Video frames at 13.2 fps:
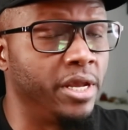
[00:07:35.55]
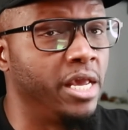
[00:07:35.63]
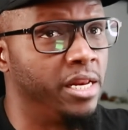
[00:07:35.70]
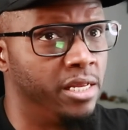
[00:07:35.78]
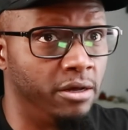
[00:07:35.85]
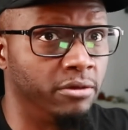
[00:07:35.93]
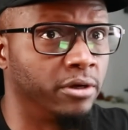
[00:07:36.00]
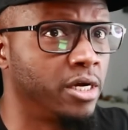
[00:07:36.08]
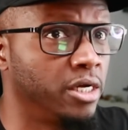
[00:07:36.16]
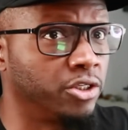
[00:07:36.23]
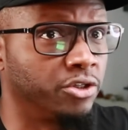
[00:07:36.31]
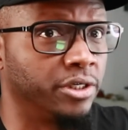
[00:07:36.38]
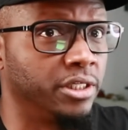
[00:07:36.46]
any other
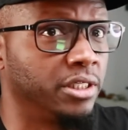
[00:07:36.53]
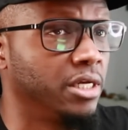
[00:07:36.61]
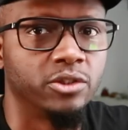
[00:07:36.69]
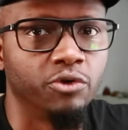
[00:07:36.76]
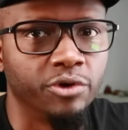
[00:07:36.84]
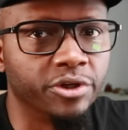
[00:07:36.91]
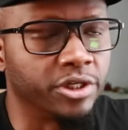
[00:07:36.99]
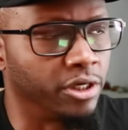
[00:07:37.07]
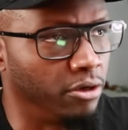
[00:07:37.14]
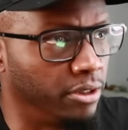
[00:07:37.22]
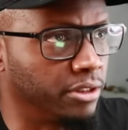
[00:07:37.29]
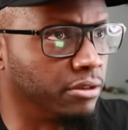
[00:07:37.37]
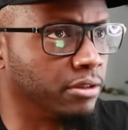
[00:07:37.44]
countries." 2 years
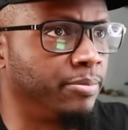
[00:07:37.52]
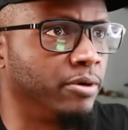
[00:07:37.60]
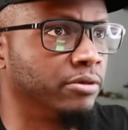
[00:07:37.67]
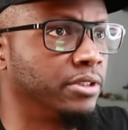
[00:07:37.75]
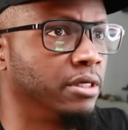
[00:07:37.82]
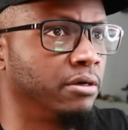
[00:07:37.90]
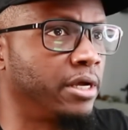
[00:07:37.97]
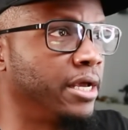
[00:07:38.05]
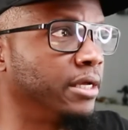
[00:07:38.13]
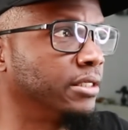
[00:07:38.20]
ago, this was posted, okay?